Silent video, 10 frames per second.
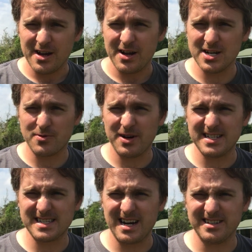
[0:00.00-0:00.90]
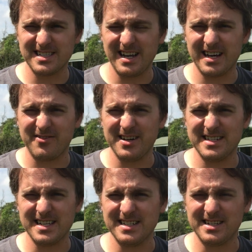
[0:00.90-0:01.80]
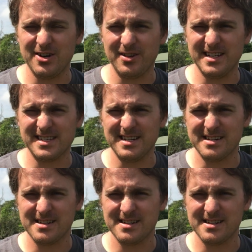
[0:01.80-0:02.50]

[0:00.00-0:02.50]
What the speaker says: Here's what it sounds like when it's in tune. Listen.